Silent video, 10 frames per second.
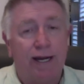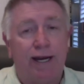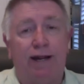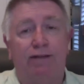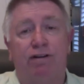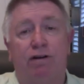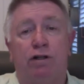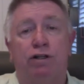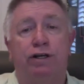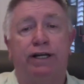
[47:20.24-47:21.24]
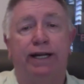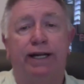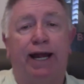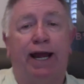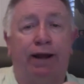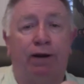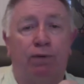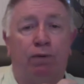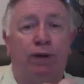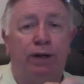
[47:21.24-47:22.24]
And so looking at it,
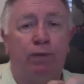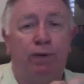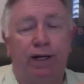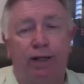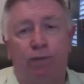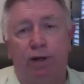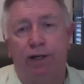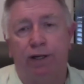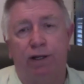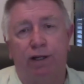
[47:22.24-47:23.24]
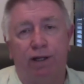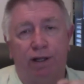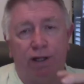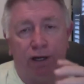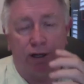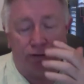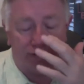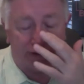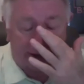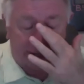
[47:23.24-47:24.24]
we really want to, you know,
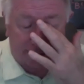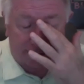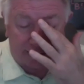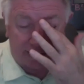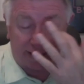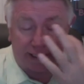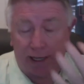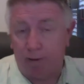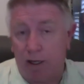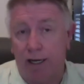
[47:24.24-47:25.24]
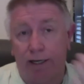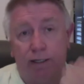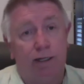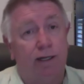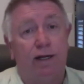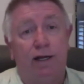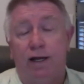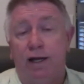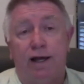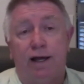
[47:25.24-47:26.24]
say, come on.
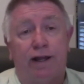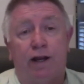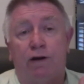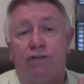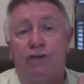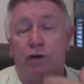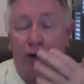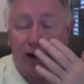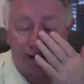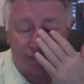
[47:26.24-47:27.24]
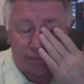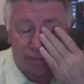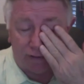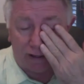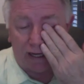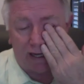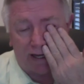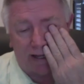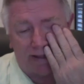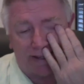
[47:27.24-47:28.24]
You know, if you have
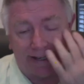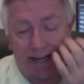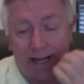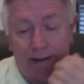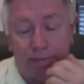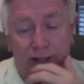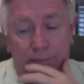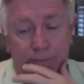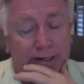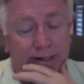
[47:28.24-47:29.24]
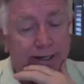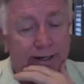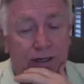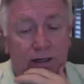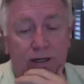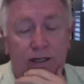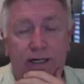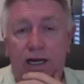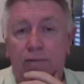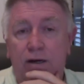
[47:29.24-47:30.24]
the time and the ability to learn,
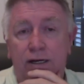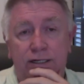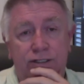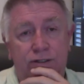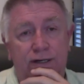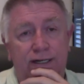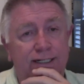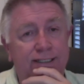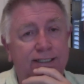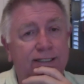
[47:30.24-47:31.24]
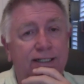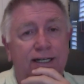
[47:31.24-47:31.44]
come on and join us.